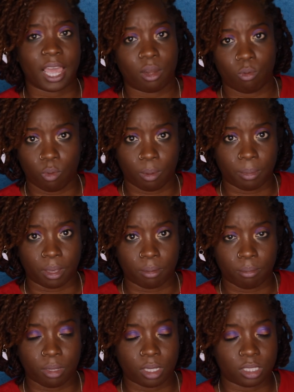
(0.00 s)
and
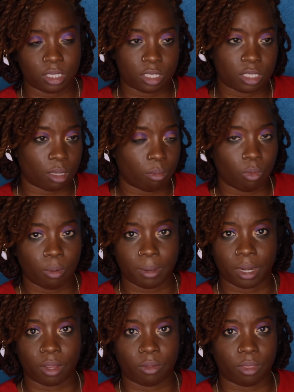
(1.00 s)
women, because there's some
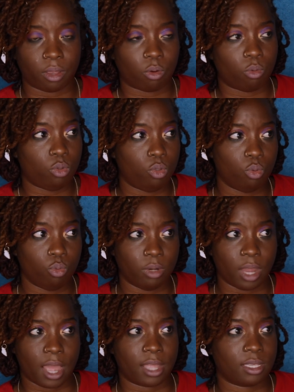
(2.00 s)
women out there who do
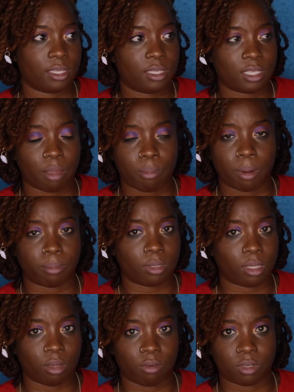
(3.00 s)
not step up
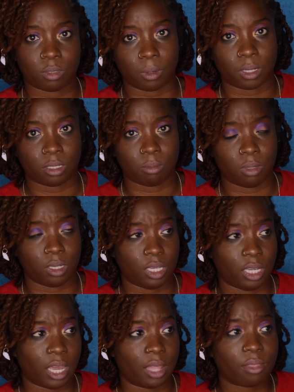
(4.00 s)
to their
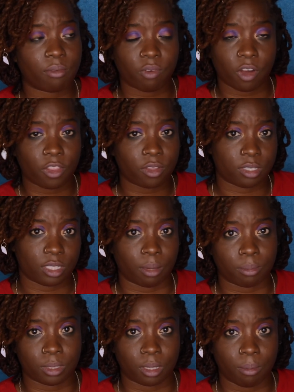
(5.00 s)
responsibility, and the father
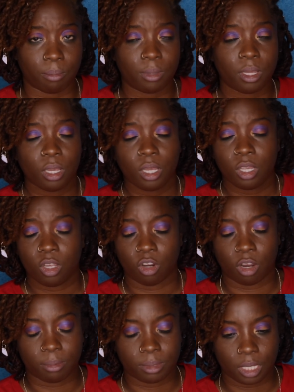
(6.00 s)
steps up. You
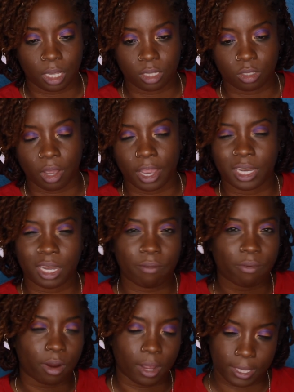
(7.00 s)
know what I'm saying? So I
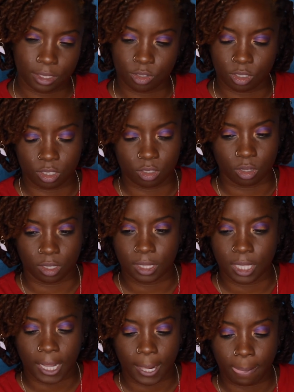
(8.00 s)
never
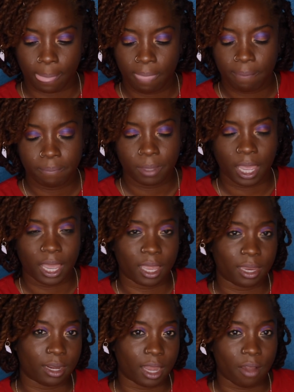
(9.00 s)
understood that,
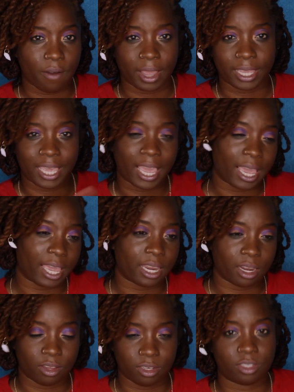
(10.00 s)
and now I
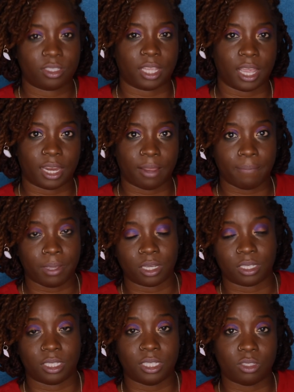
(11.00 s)
can't understand it
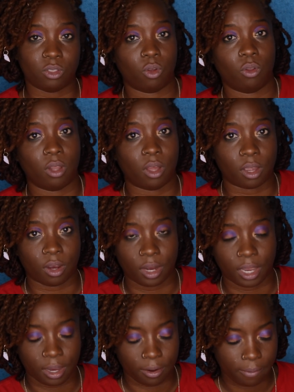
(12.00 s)
because he's no longer
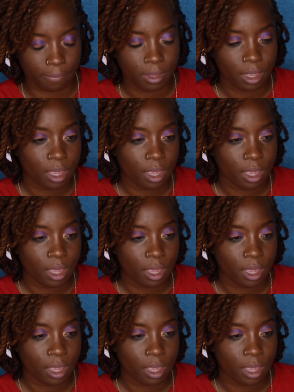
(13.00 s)
here.